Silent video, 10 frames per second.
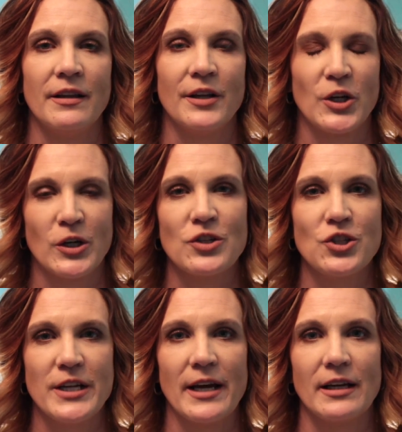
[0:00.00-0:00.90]
their
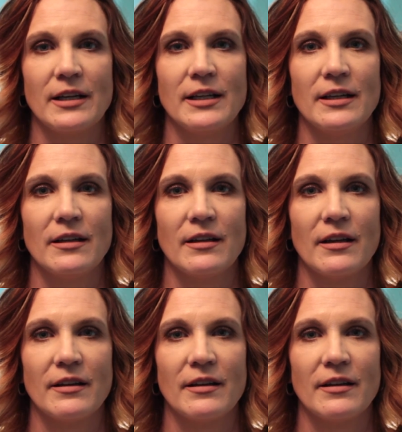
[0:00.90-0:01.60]
Christianity,